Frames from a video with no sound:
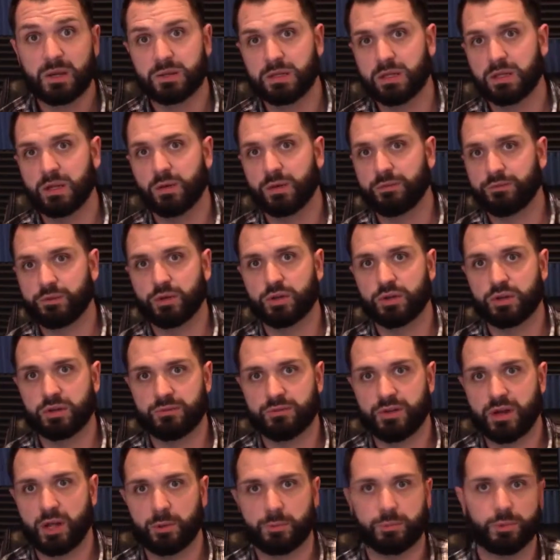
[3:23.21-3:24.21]
if you're a
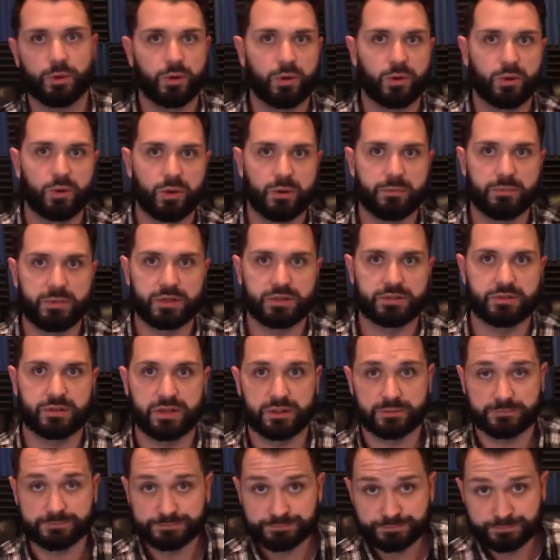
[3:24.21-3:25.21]
developer or
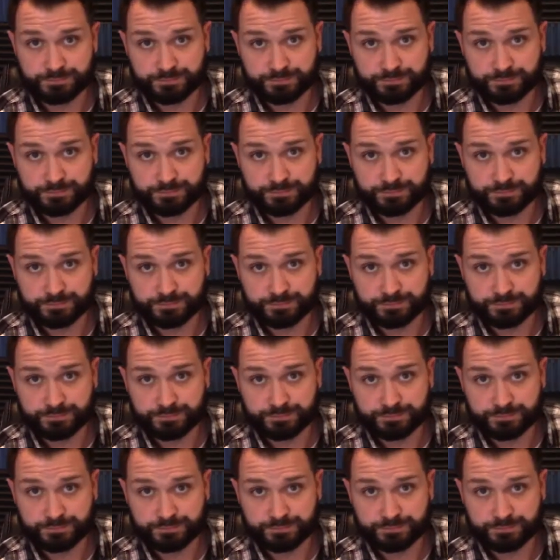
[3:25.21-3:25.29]
administrator.